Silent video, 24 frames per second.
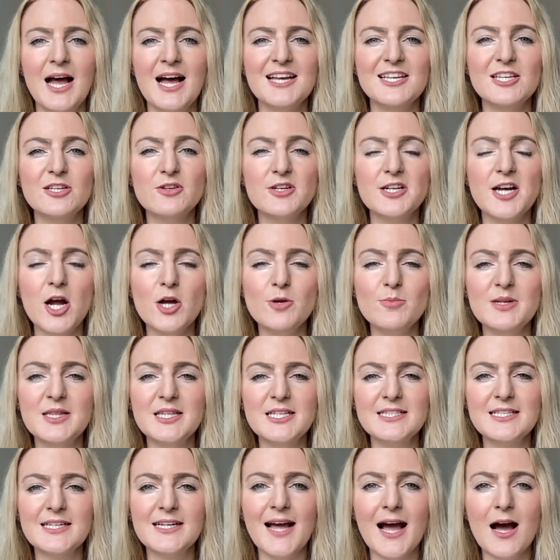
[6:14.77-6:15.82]
You can open
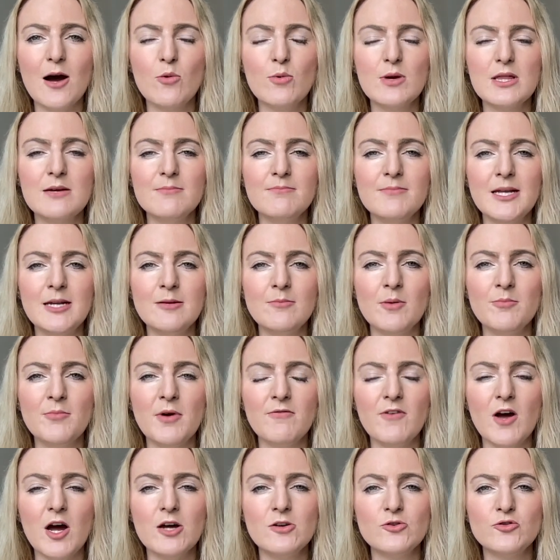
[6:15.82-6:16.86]
this account with a minimum of
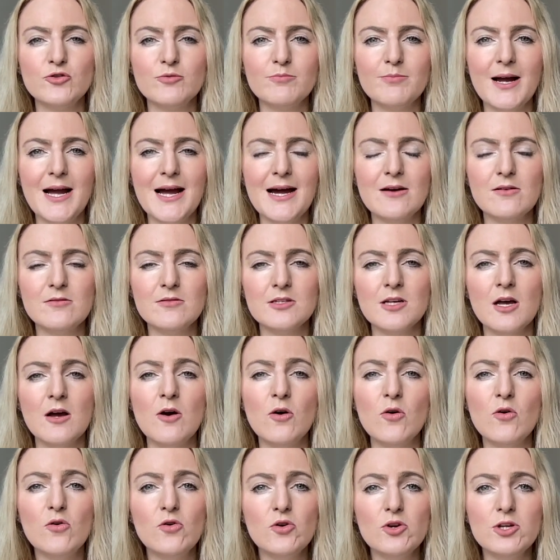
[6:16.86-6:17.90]
£100
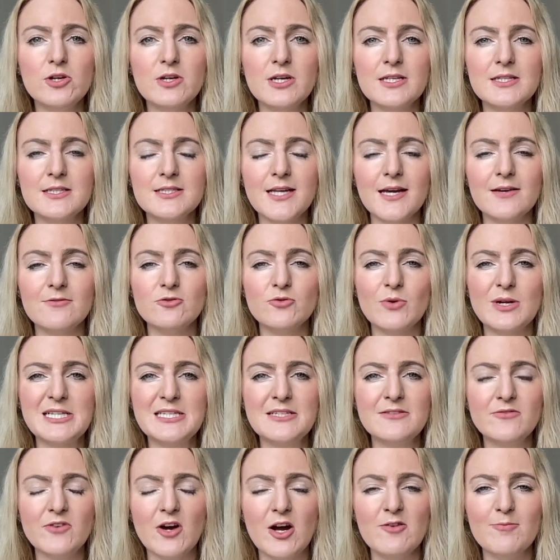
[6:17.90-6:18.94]
or you can save
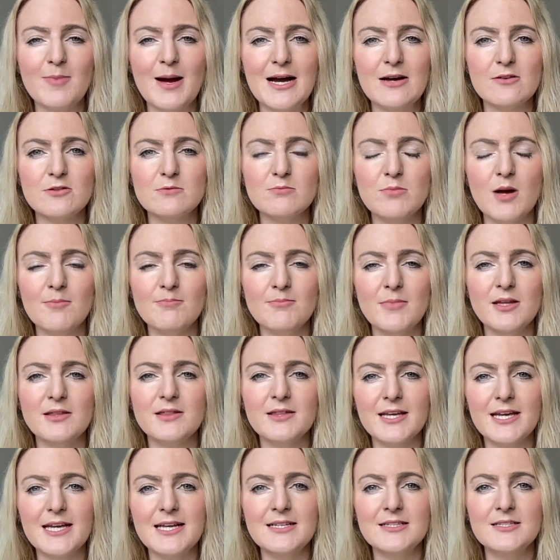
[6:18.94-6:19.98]
£25 per
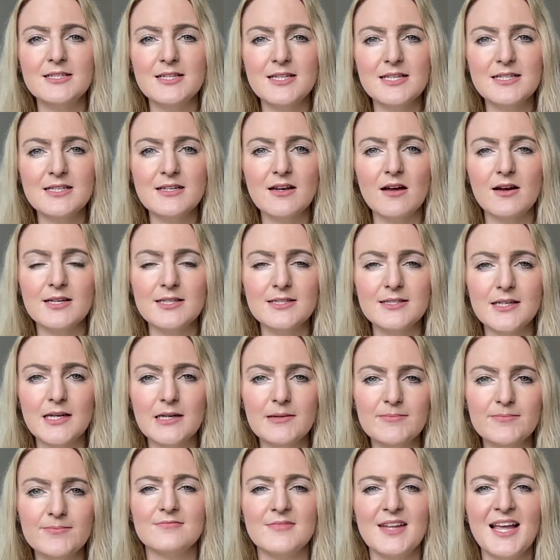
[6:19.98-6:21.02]
month into this
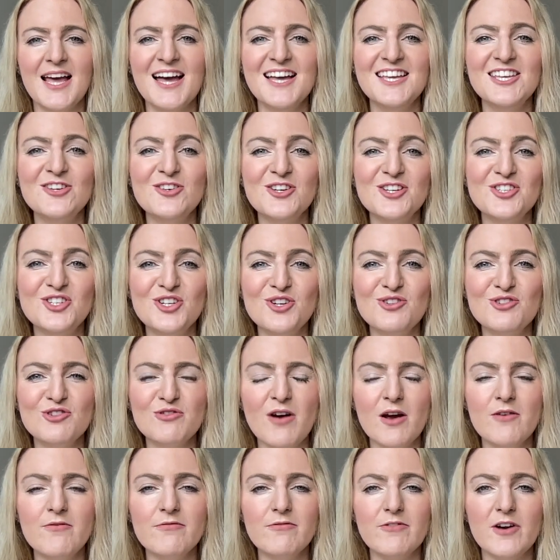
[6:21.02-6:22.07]
LISA. You can choose your
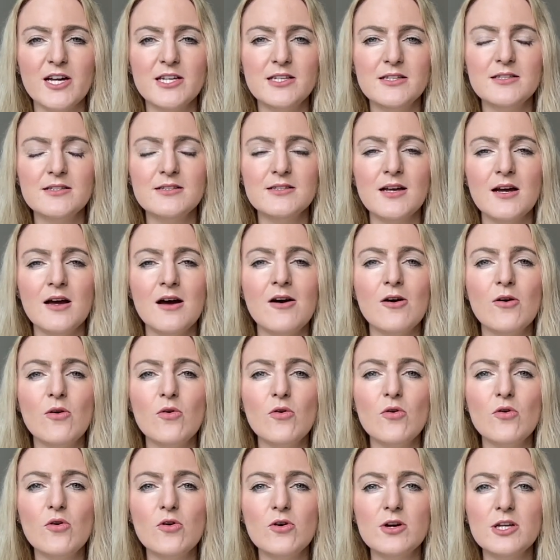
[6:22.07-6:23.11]
own funds
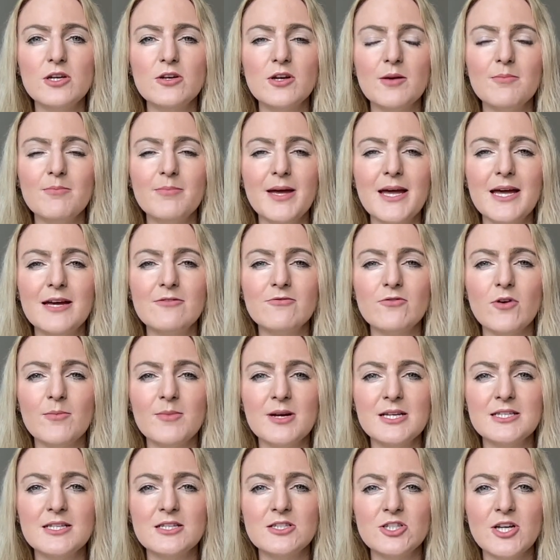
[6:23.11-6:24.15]
or you can pick from
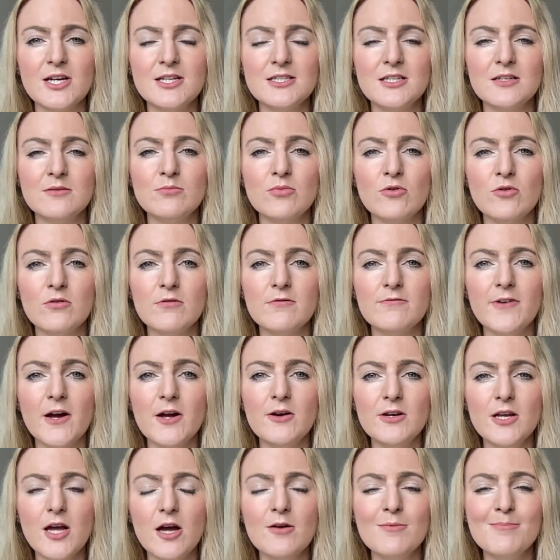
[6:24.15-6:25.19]
a suggested
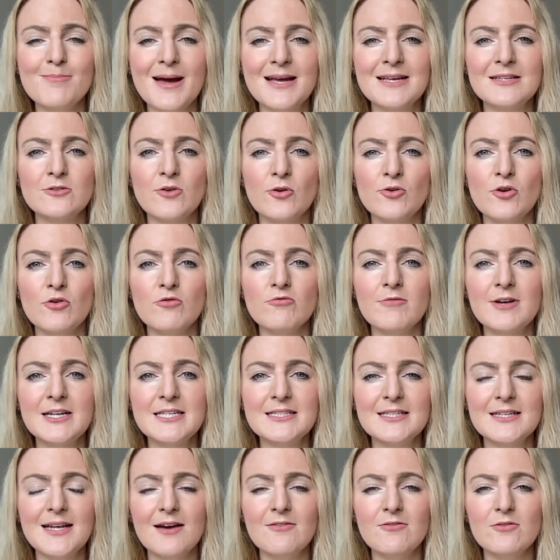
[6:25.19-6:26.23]
portfolio based on your
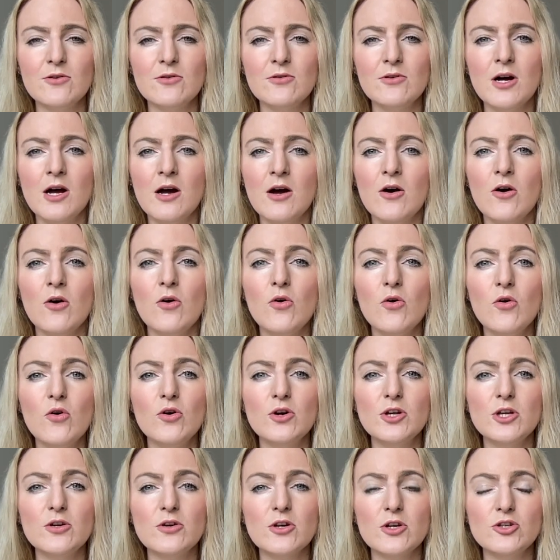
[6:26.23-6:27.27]
risk level, or
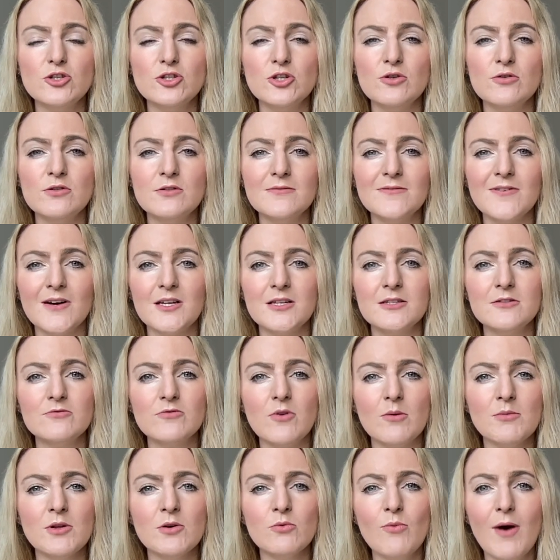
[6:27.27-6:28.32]
you could choose funds
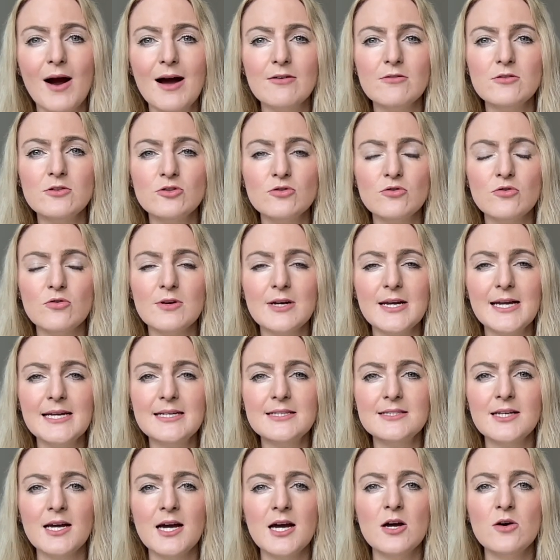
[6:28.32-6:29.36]
from the Wealth
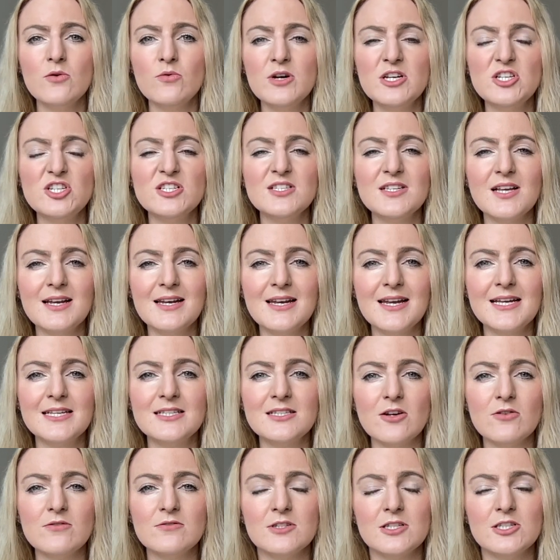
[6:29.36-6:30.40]
Shortlist, which is a
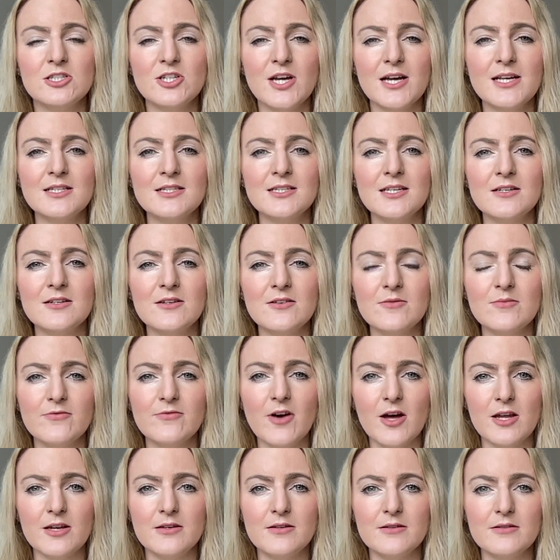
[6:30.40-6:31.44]
list of suggested
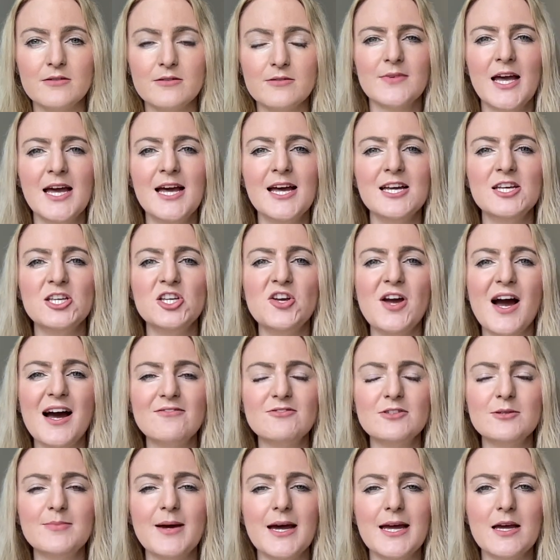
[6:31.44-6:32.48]
funds. You have
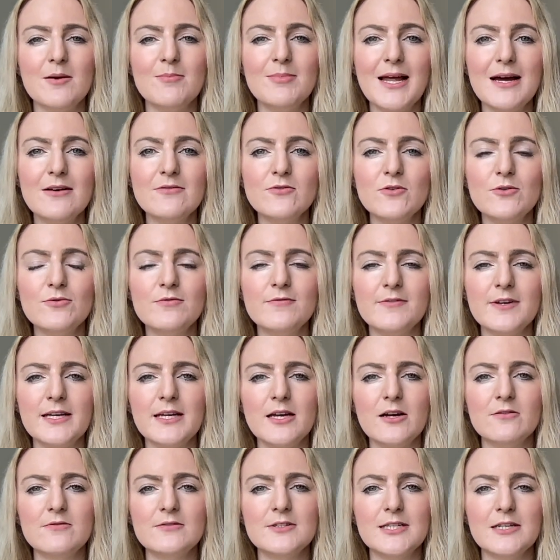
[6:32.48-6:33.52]
to pay a platform fee
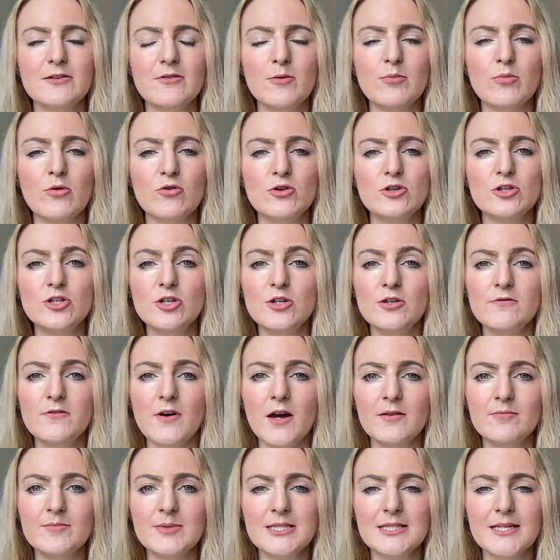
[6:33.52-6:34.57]
of
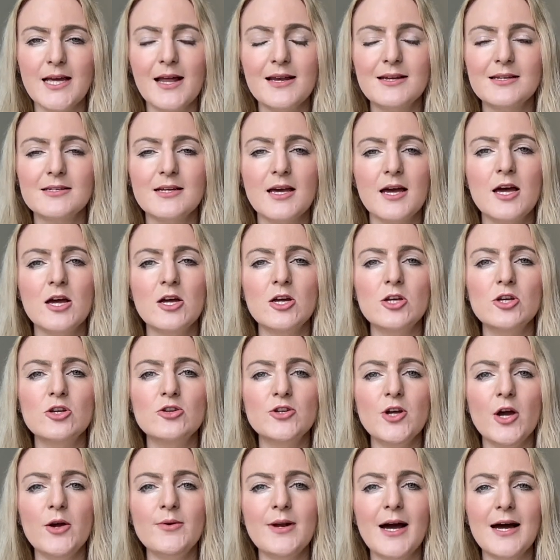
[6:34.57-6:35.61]
0.25%. You
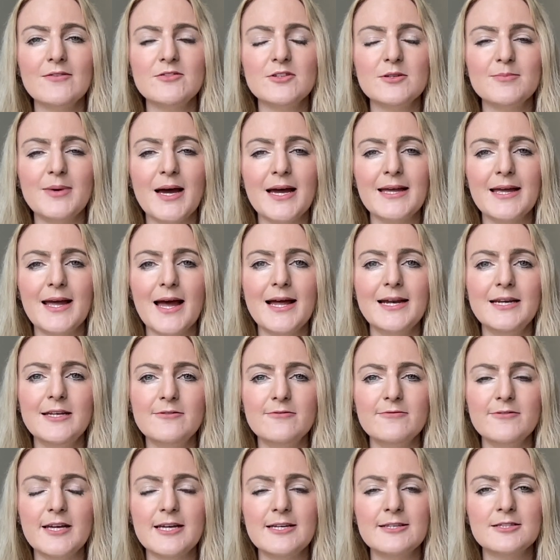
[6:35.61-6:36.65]
don't have to pay any
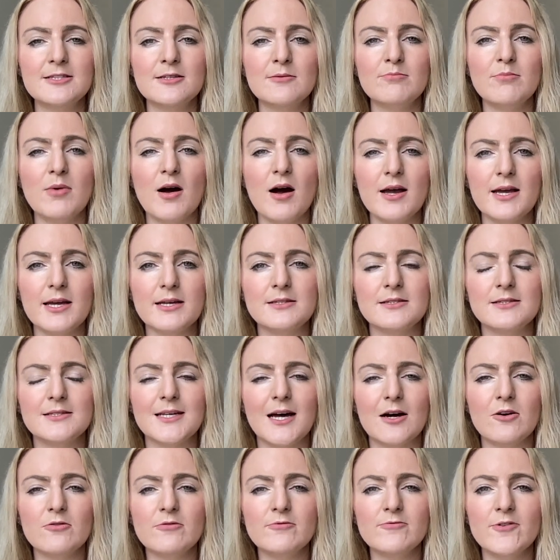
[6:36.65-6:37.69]
fees to buy and
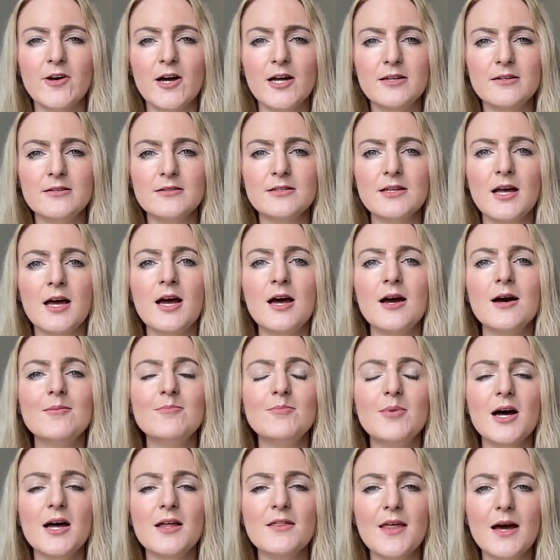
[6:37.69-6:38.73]
sell funds,
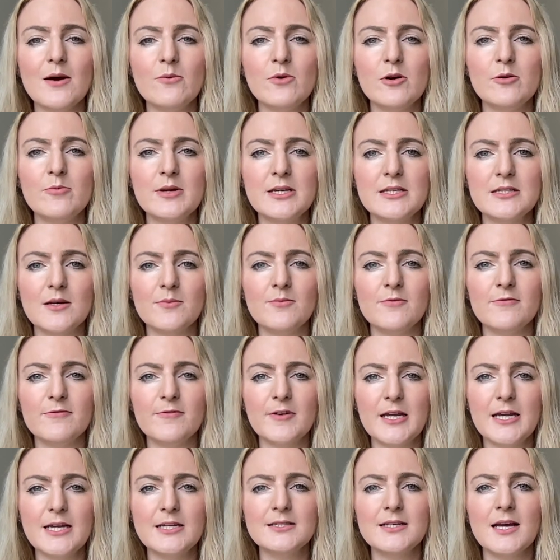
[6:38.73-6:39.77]
but there will be some
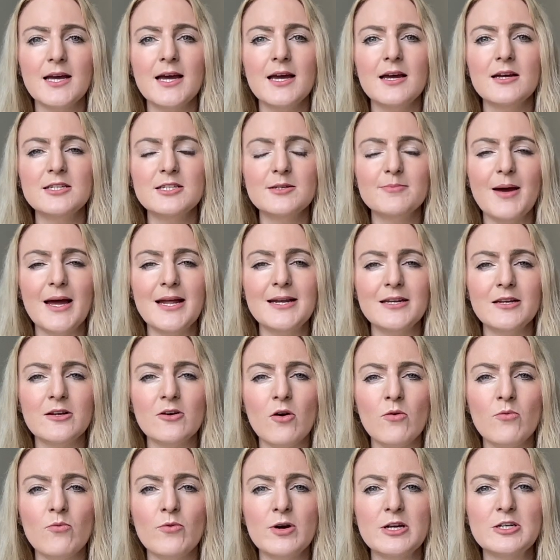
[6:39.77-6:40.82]
fees depending
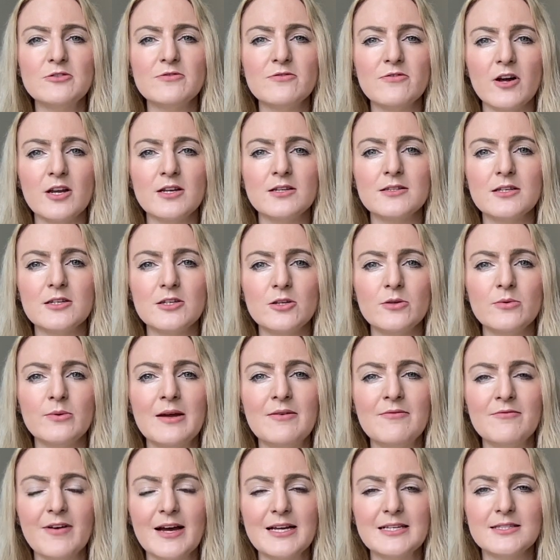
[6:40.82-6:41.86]
on which funds you
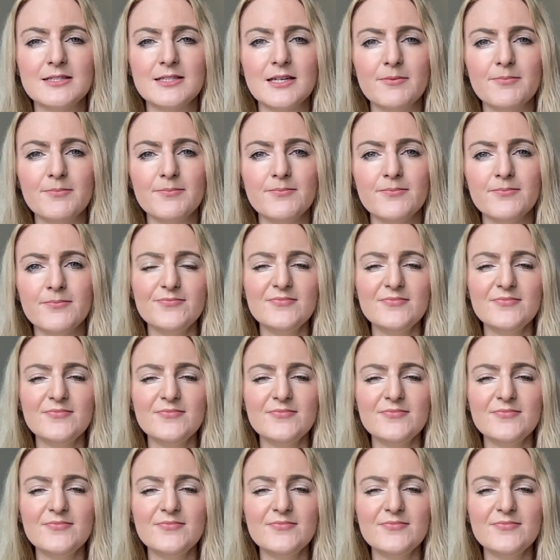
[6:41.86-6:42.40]
invest in.